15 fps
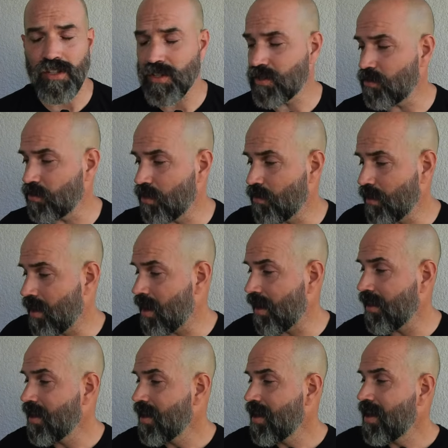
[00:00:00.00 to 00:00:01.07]
and this is still going
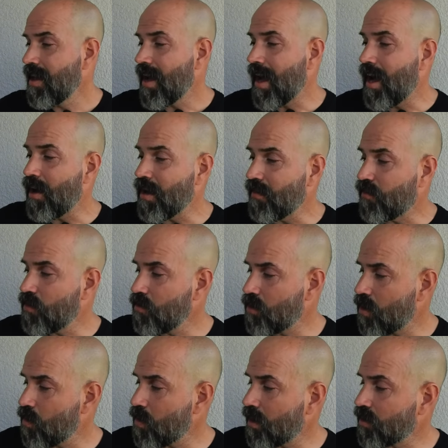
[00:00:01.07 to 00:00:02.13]
on. Now, if
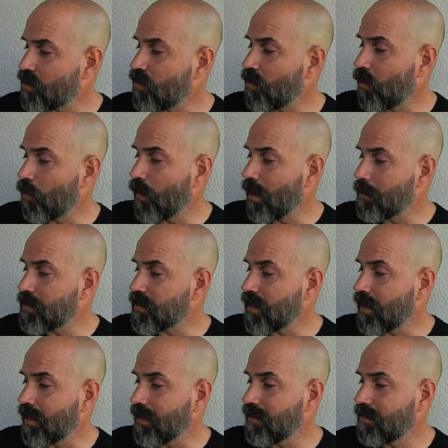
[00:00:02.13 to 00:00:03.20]
you go onto a
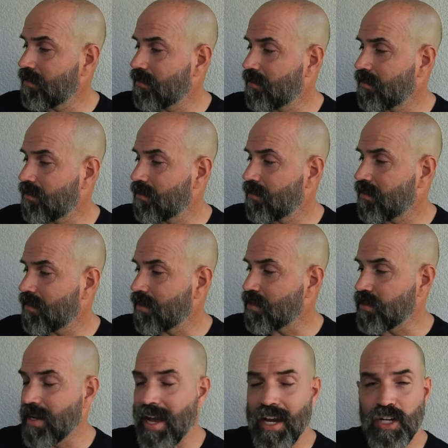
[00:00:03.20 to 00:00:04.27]
website,
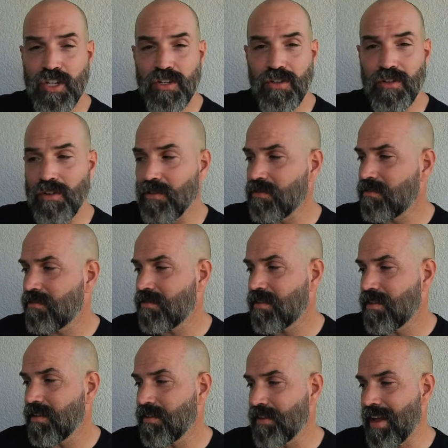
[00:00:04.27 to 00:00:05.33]
it's
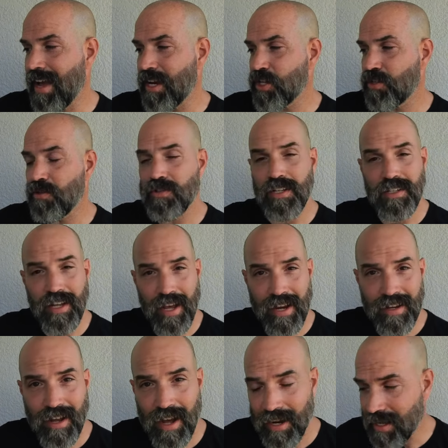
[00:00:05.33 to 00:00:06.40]

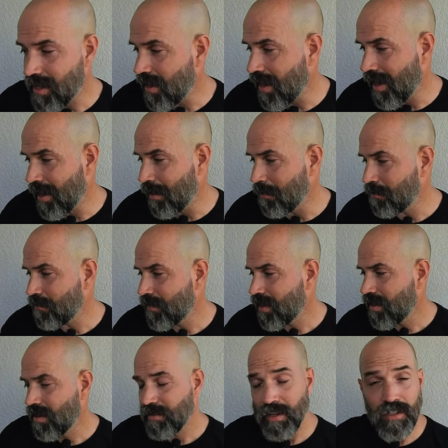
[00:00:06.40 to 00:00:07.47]
nationaltoday.com,
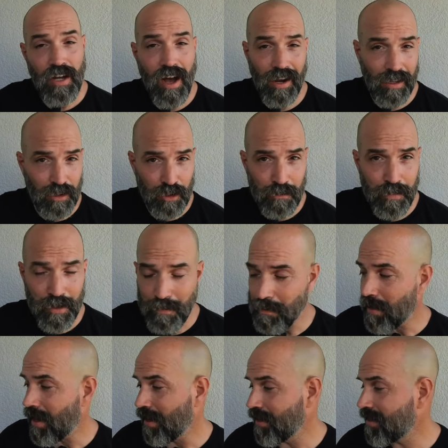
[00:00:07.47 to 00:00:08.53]
they talk a little bit
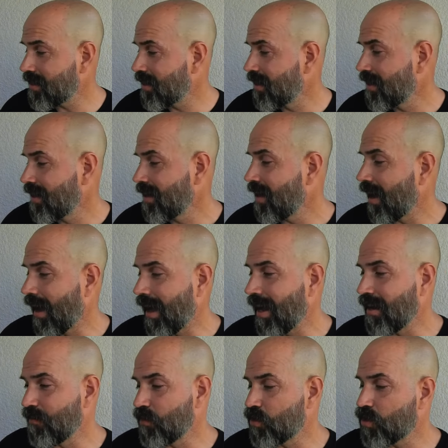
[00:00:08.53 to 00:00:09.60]
about it.
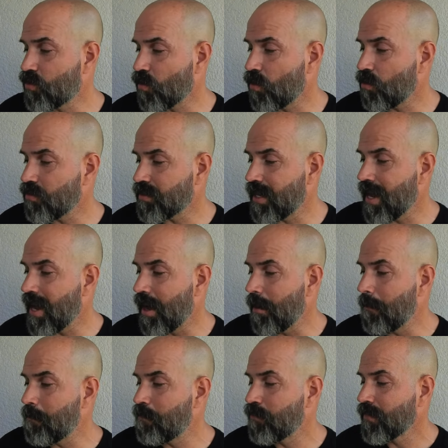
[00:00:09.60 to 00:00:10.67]
And if you scroll
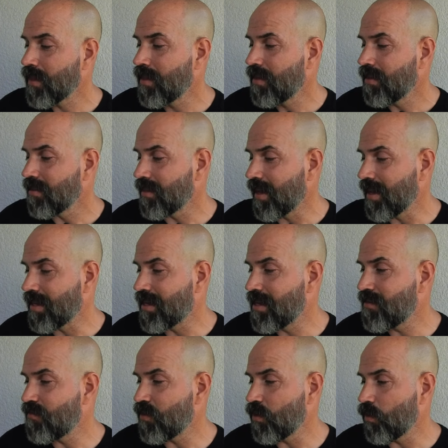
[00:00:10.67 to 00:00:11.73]
down, they
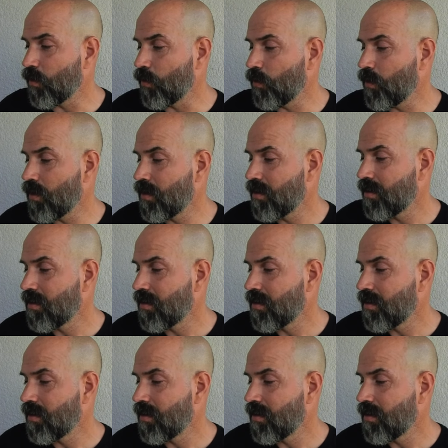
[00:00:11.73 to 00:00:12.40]
give you